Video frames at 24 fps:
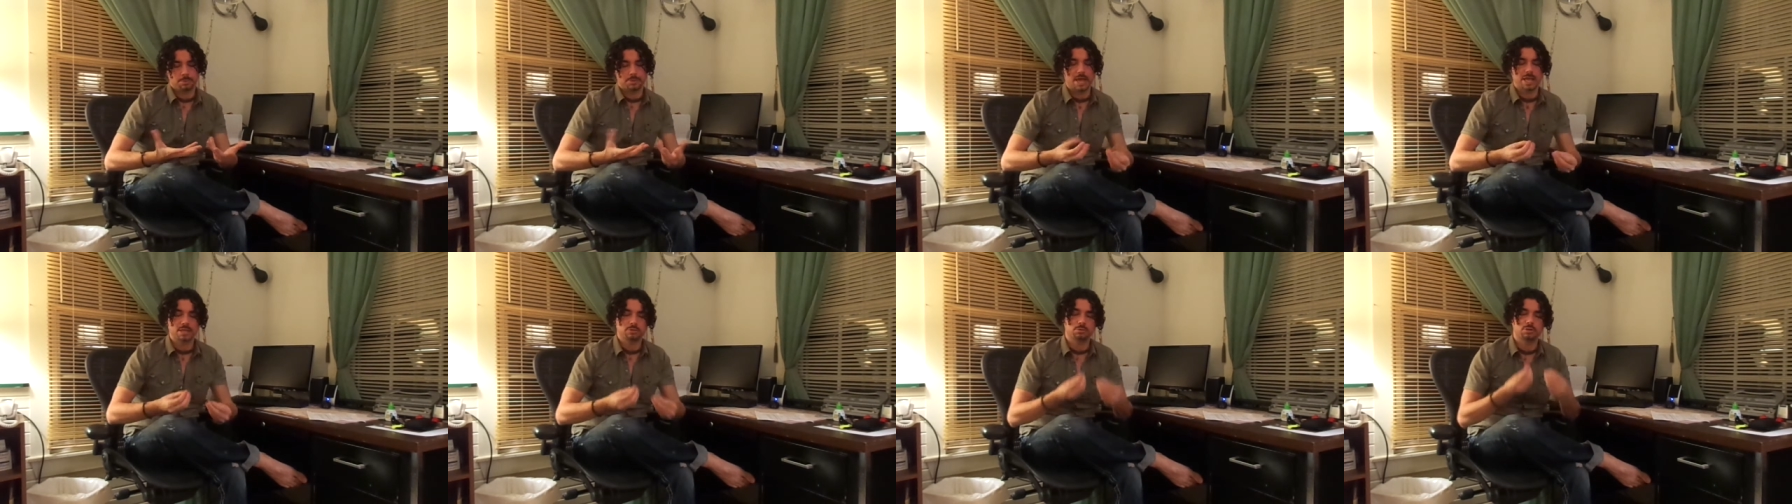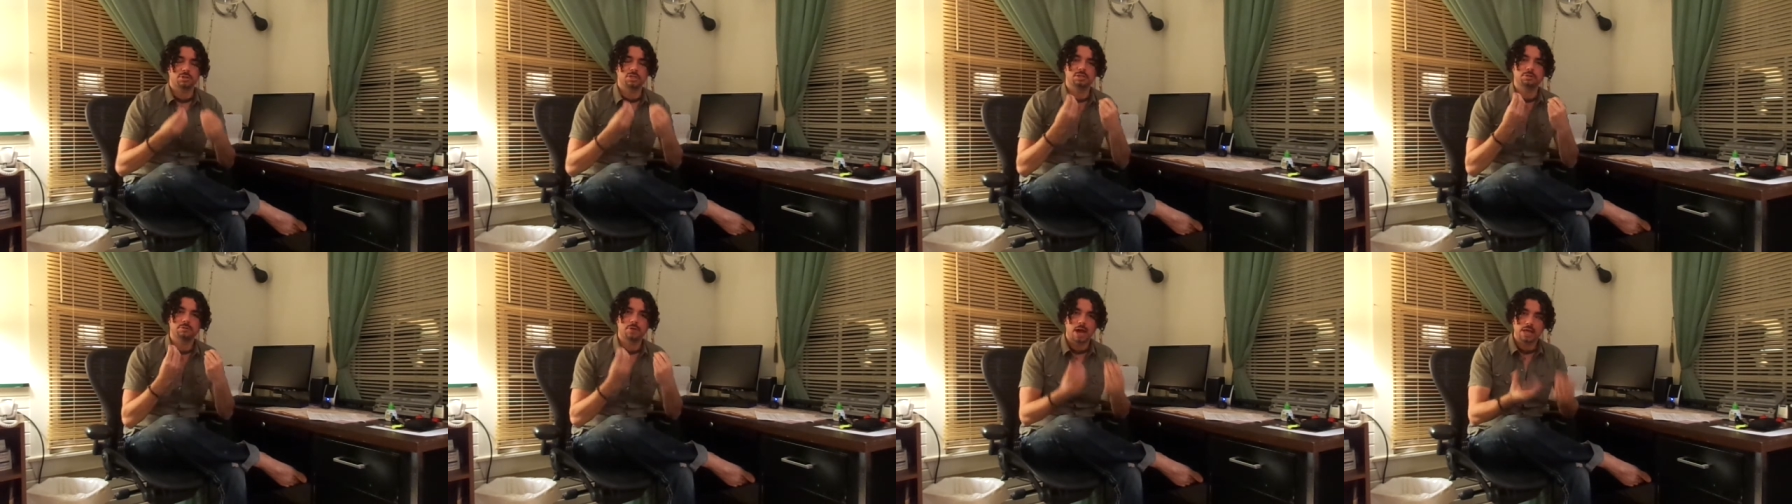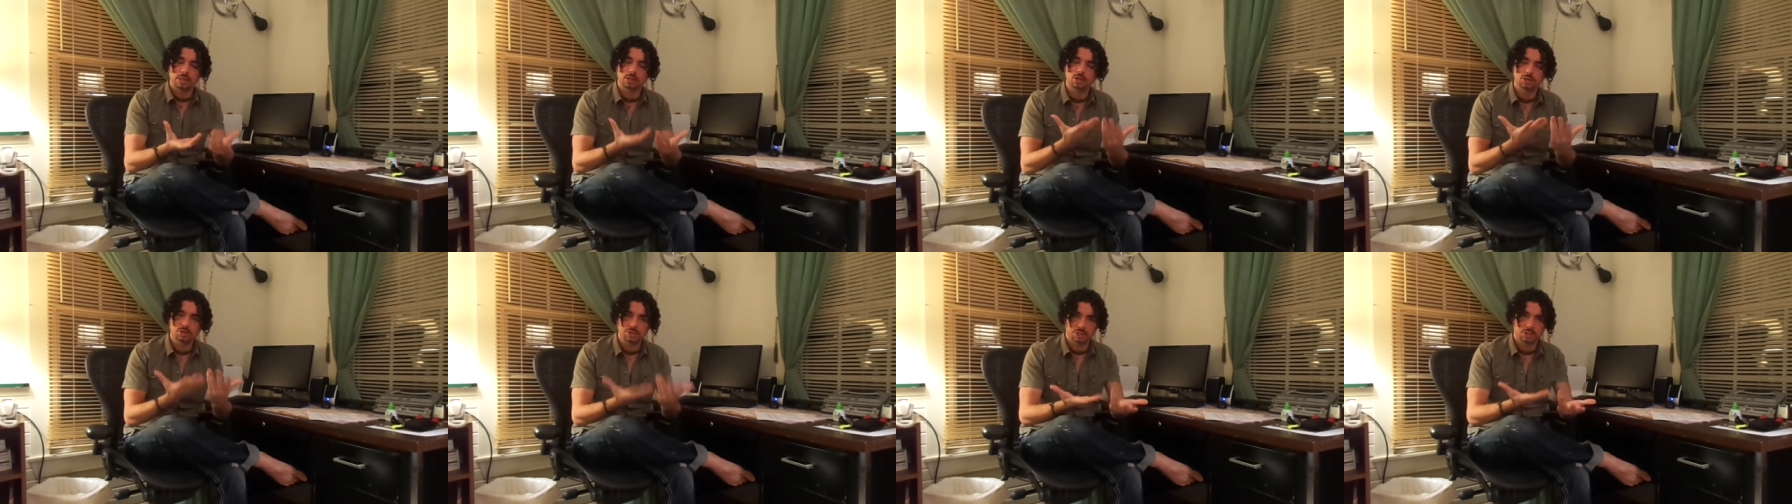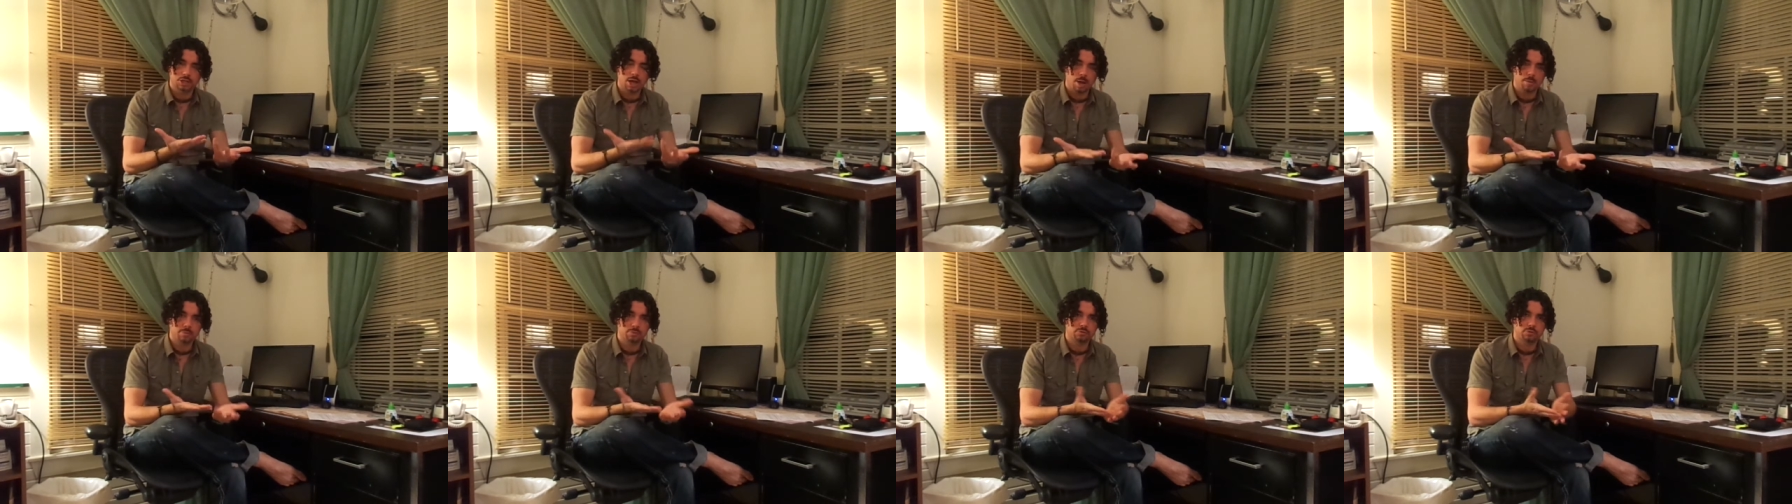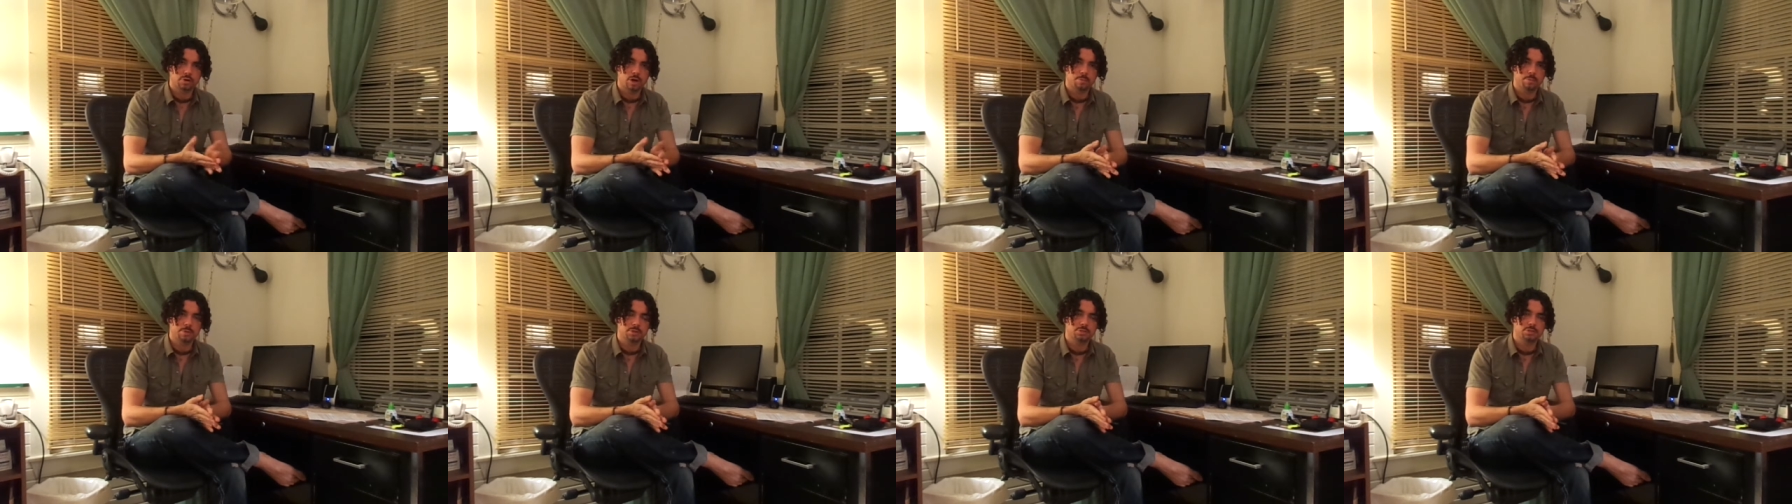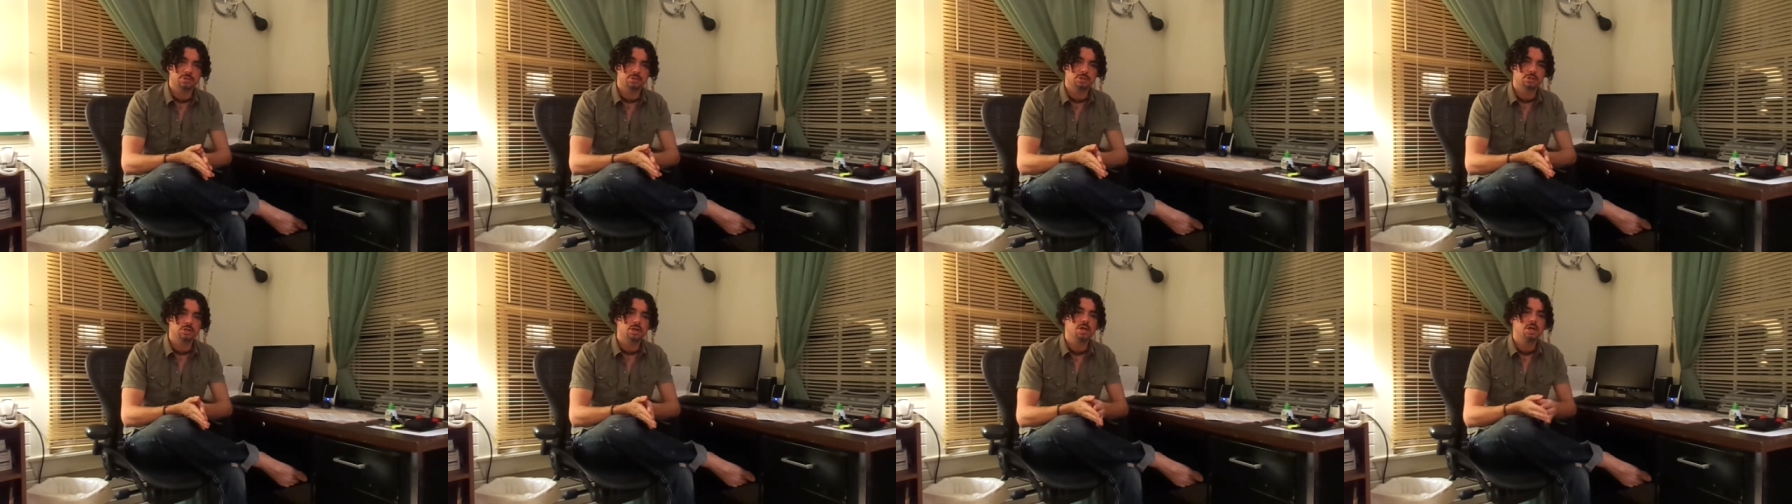That's where the Divine Liturgy comes from, is
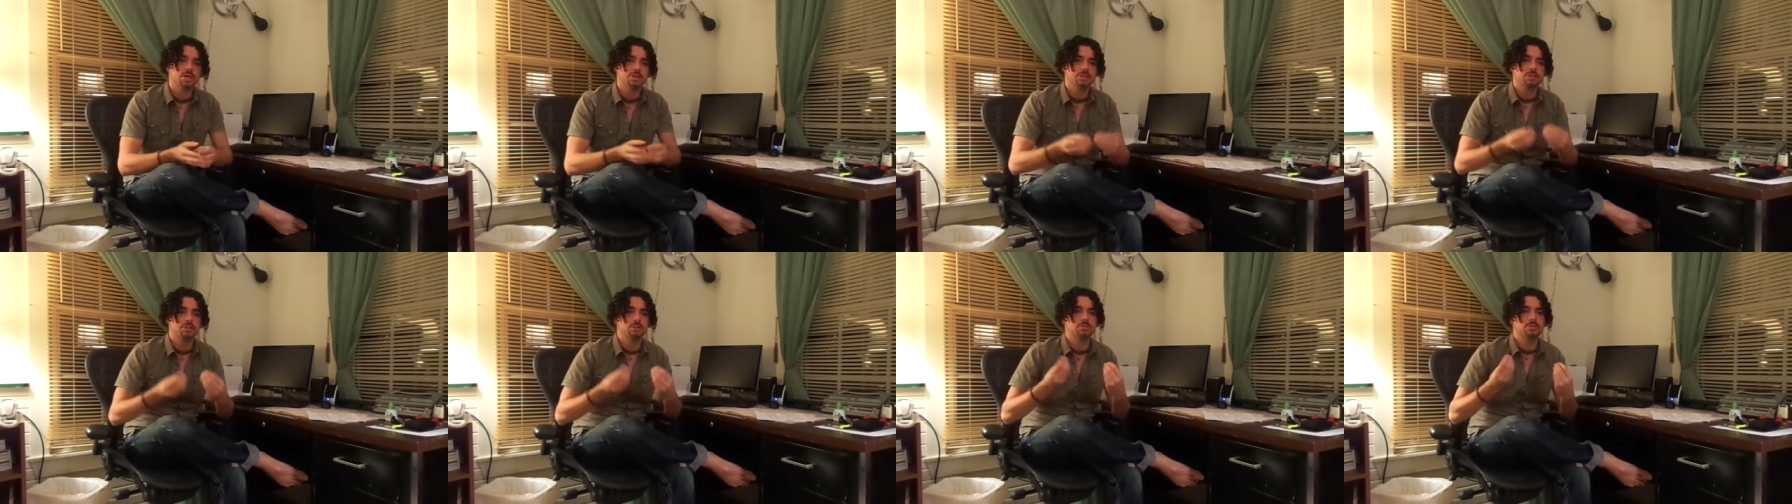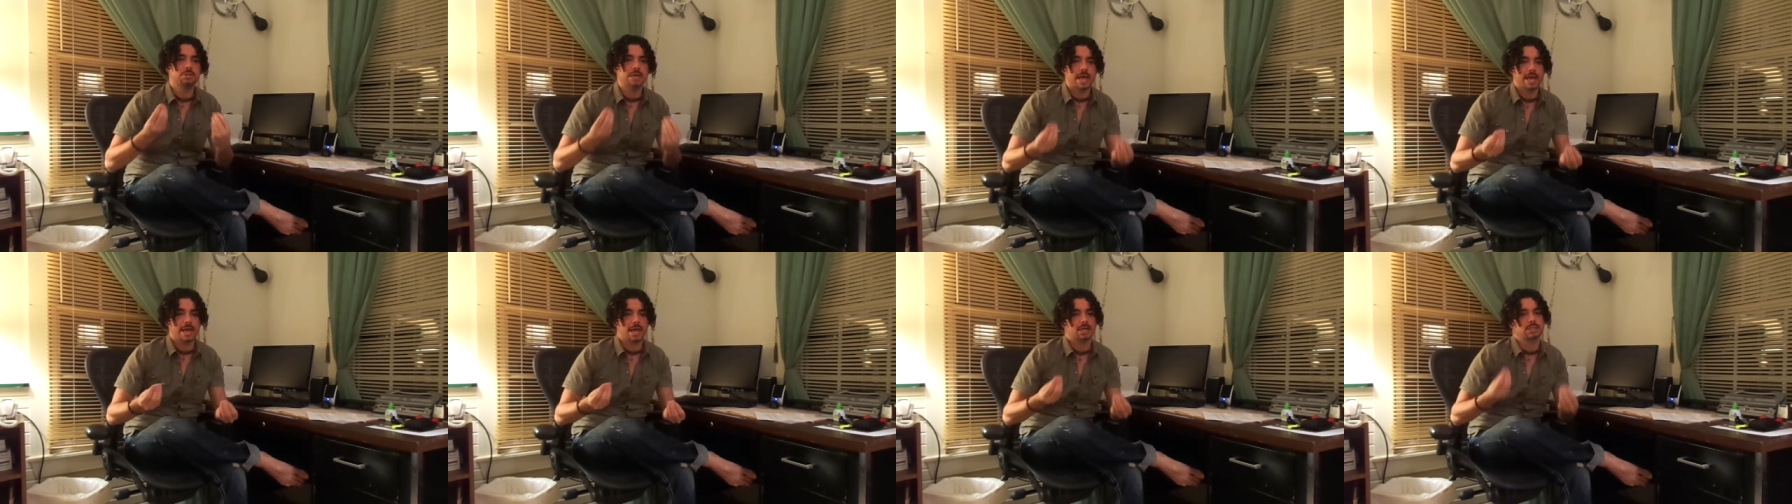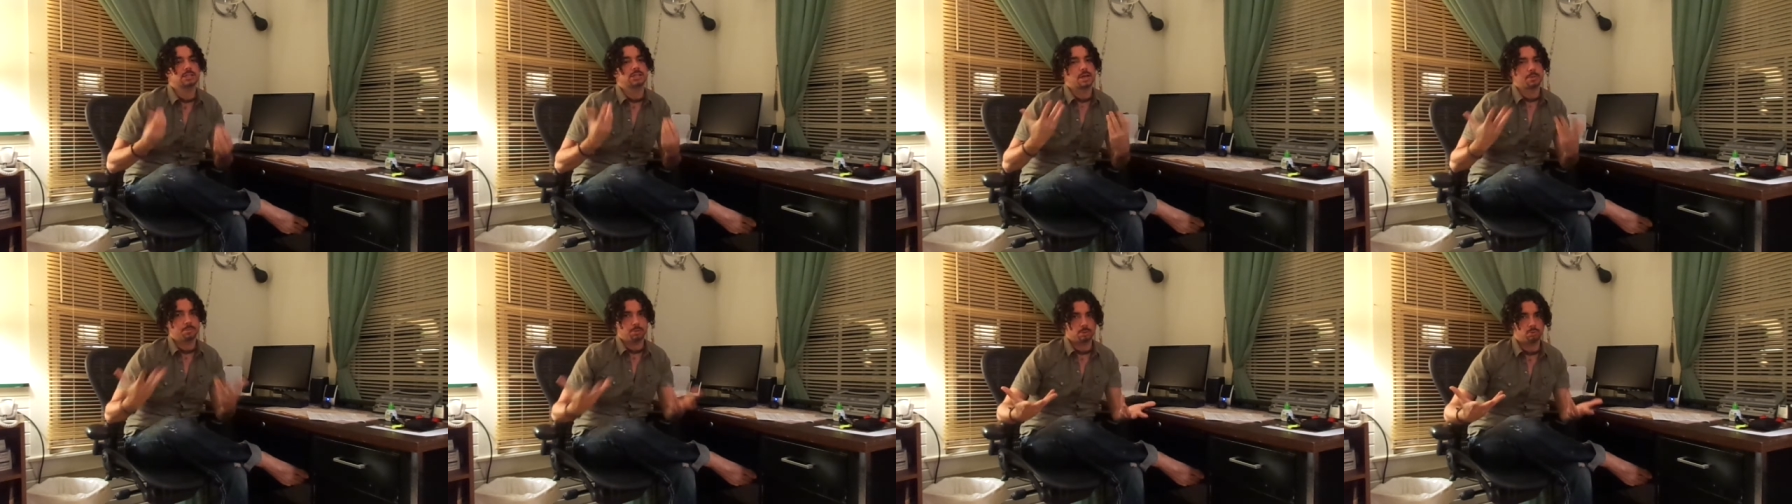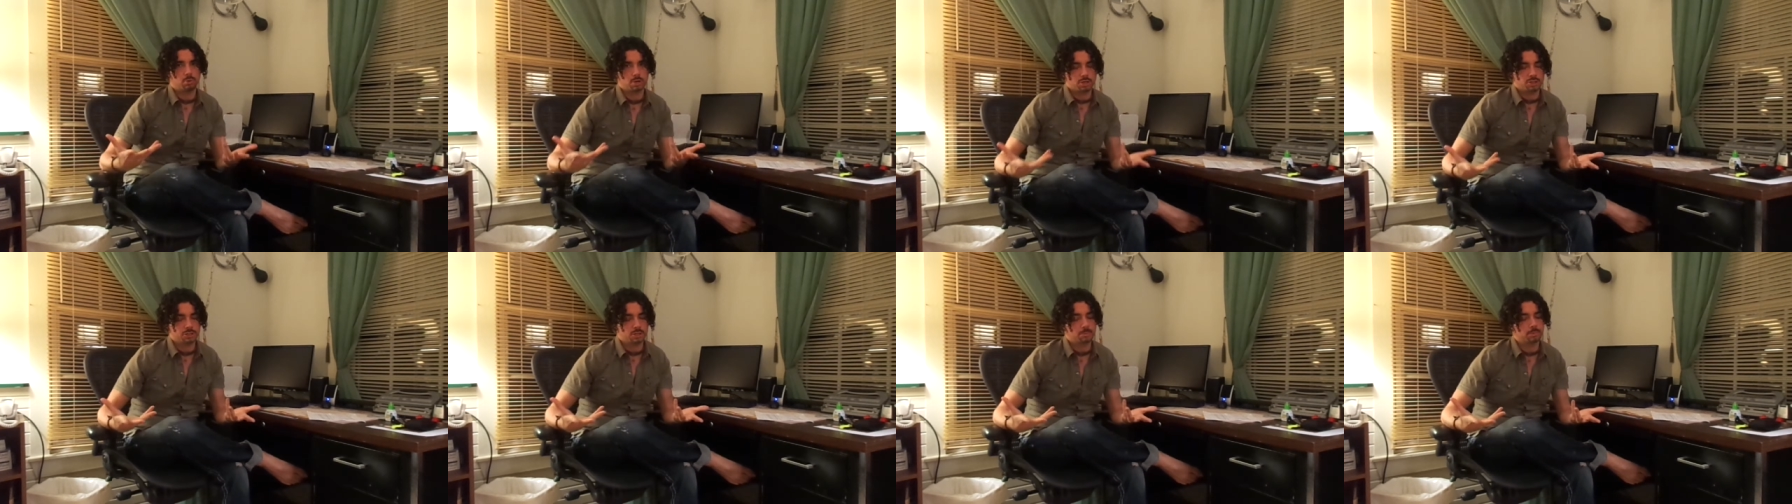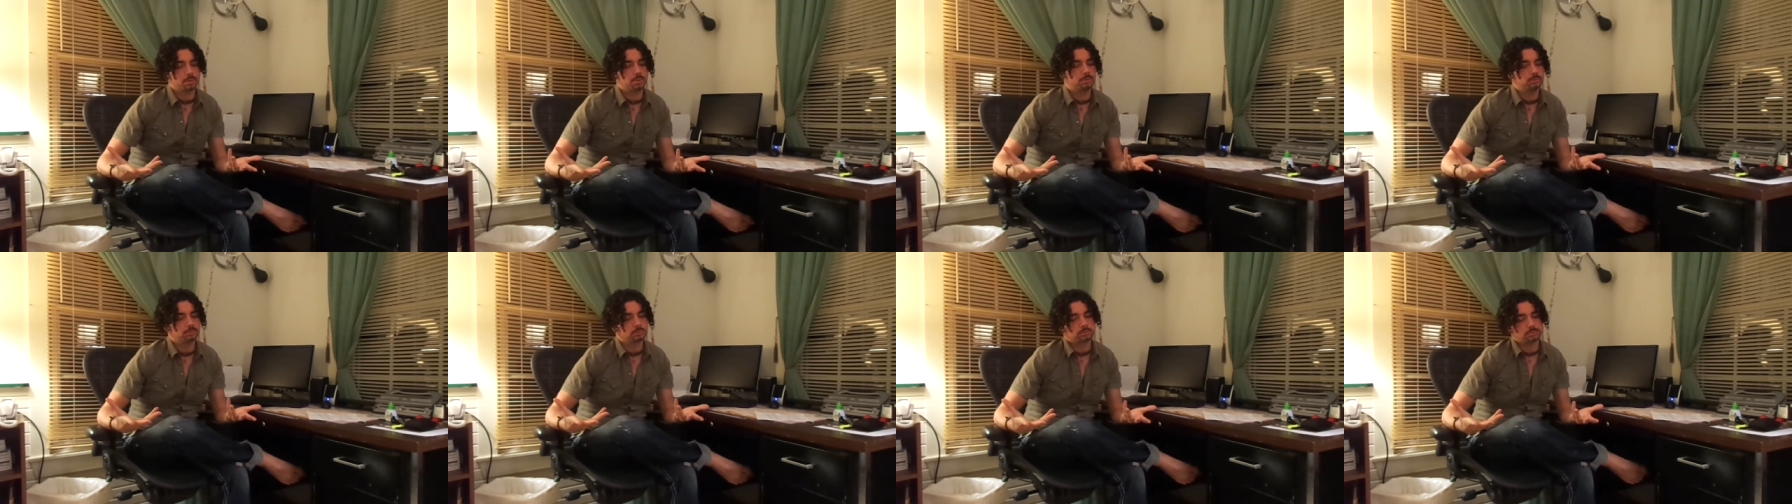the Judaic temple worship.